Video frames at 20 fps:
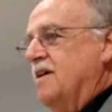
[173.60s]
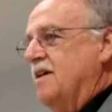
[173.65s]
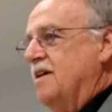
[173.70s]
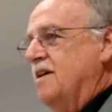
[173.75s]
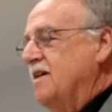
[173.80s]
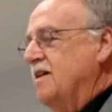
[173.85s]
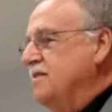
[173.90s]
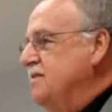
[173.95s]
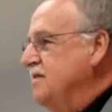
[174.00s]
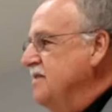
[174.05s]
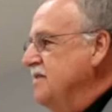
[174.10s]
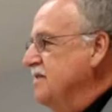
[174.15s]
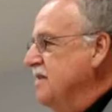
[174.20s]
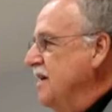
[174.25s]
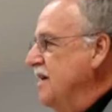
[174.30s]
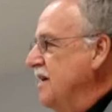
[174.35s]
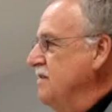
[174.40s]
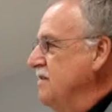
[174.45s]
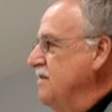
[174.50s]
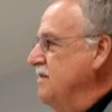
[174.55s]
And she
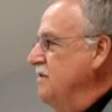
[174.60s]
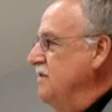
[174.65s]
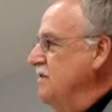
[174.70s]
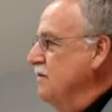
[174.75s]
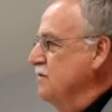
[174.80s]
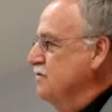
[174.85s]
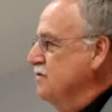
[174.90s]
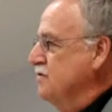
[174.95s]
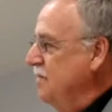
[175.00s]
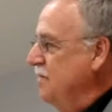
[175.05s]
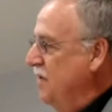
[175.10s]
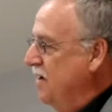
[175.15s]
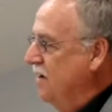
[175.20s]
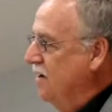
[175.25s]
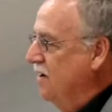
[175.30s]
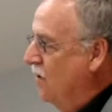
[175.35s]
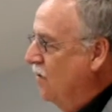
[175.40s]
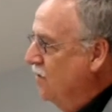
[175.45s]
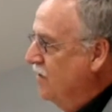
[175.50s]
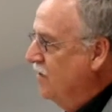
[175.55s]
said, you don't see many
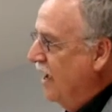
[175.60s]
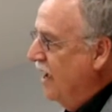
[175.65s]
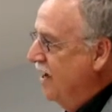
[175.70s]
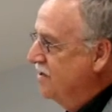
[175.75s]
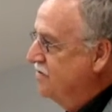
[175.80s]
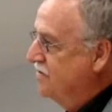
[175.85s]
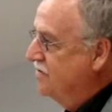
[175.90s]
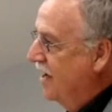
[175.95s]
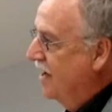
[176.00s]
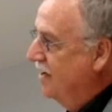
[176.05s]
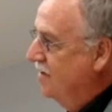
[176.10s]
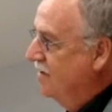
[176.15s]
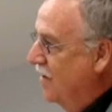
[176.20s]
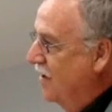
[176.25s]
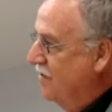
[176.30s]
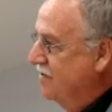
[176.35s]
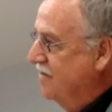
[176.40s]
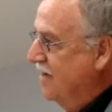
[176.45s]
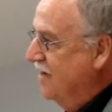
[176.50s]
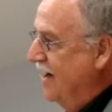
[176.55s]
old guys riding
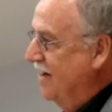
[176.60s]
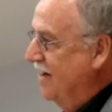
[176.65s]
motorcycles.